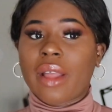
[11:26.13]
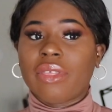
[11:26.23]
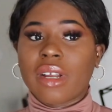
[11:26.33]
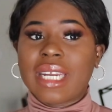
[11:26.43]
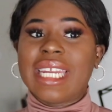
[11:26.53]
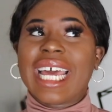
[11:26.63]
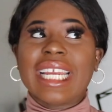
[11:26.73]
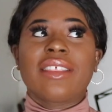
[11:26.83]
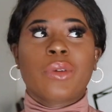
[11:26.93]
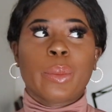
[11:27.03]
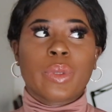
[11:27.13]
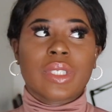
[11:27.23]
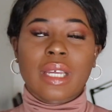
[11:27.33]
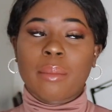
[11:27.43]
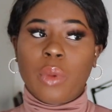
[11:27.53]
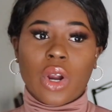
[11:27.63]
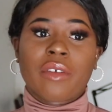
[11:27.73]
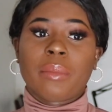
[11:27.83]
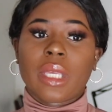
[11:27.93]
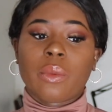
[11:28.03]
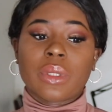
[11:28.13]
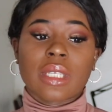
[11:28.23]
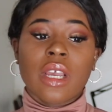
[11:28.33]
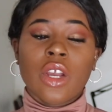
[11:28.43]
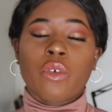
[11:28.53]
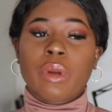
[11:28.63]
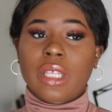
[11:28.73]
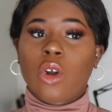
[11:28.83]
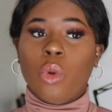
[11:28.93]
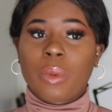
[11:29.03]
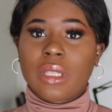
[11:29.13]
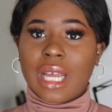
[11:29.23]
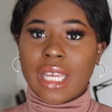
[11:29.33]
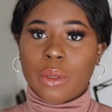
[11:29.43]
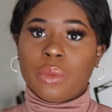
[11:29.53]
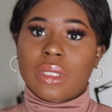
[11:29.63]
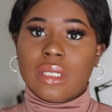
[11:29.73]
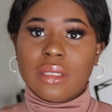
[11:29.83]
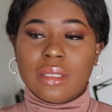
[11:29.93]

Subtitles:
I think a 93% part of me was really hoping that he would